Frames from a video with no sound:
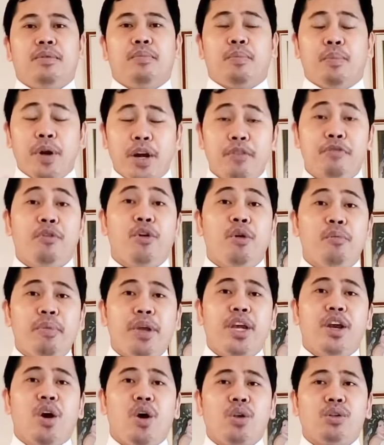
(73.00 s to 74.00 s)
Pray for
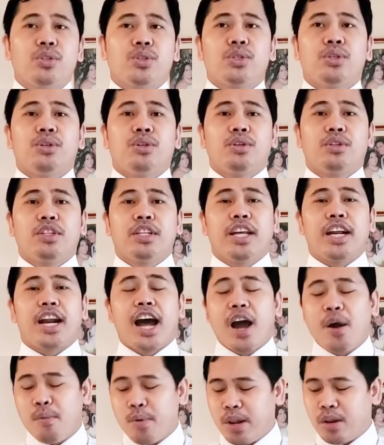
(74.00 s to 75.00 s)
me also that
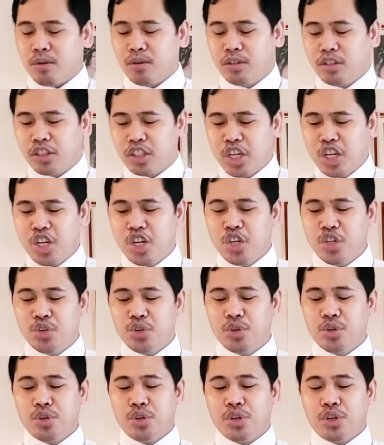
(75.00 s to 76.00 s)
I will
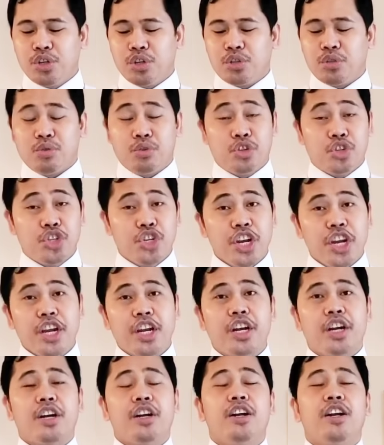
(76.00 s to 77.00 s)
continue to
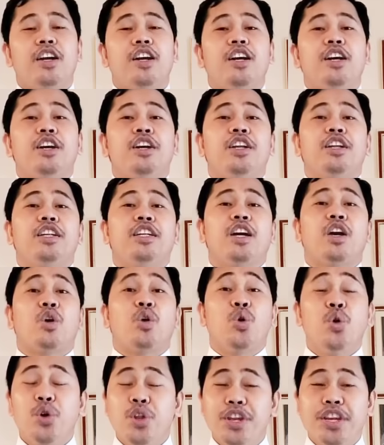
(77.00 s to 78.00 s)
share the
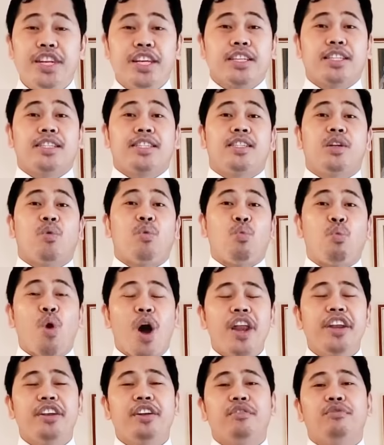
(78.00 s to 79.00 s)
goodness, the
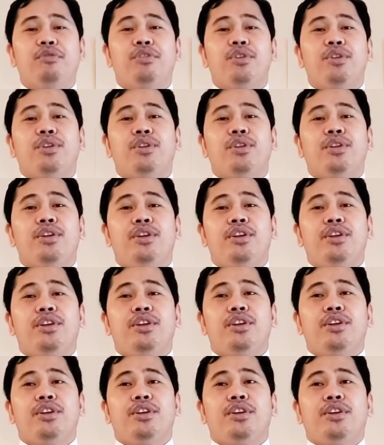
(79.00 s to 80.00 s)
wonderful
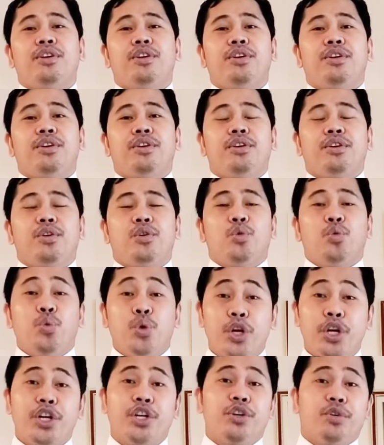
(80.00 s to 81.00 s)

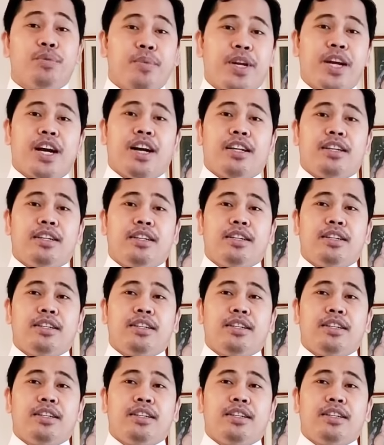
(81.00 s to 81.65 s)
Word of God.